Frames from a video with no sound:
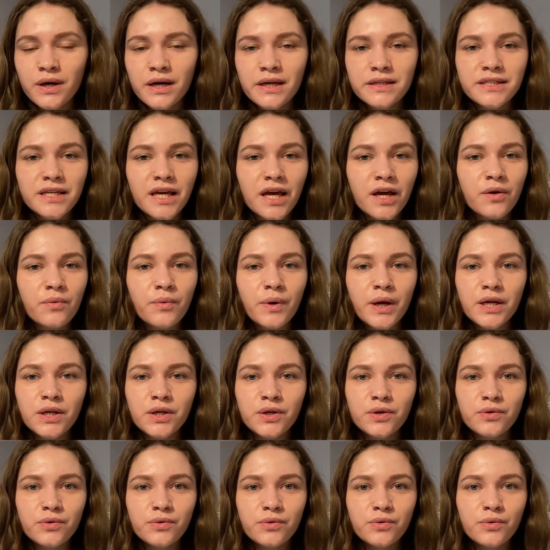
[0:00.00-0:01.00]
It's like when
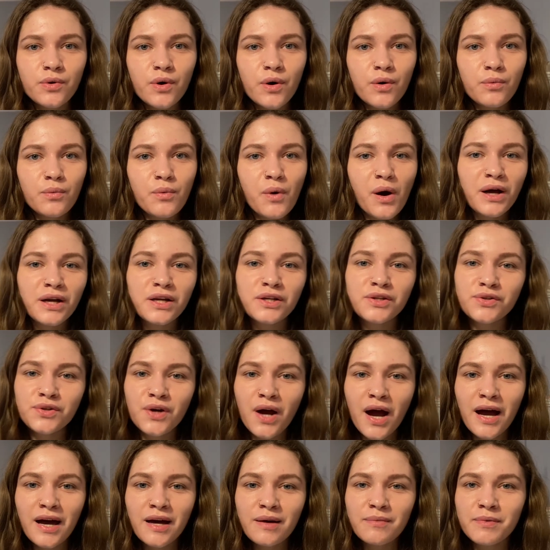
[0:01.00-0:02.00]
you want to
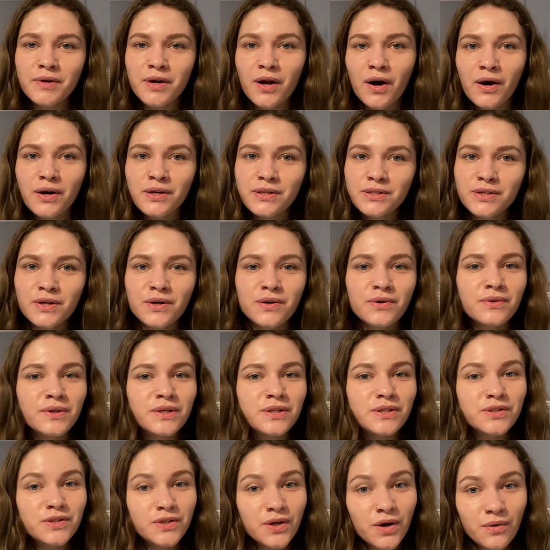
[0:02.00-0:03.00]
try but also
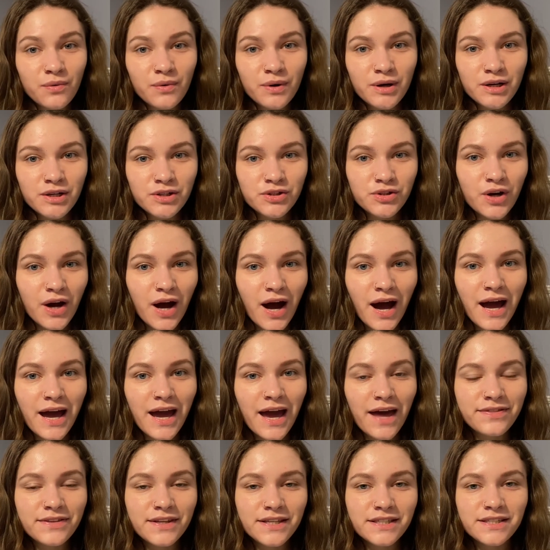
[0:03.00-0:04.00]
don't want to try
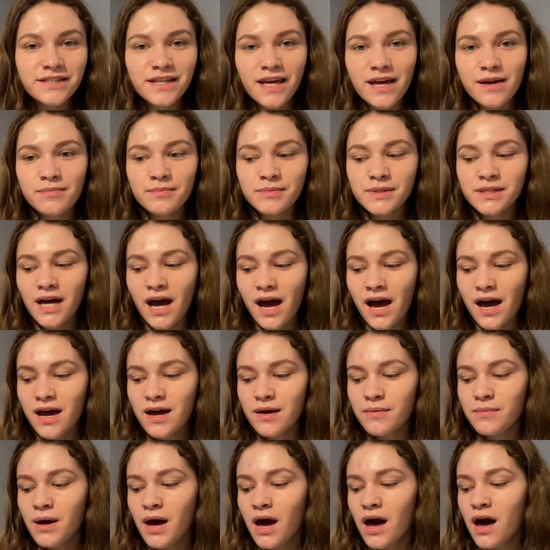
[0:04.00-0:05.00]
at the same
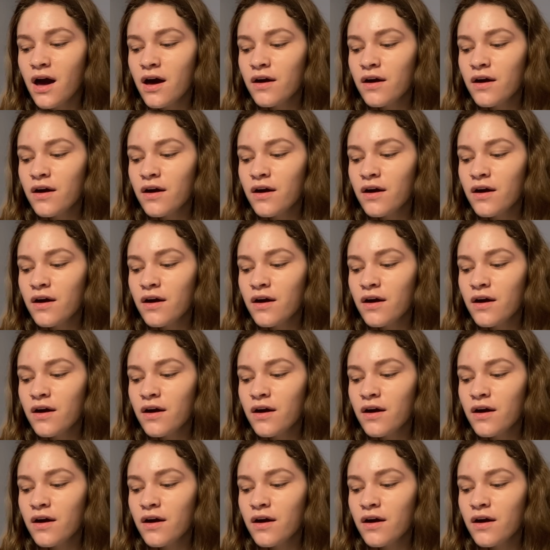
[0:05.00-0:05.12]
time,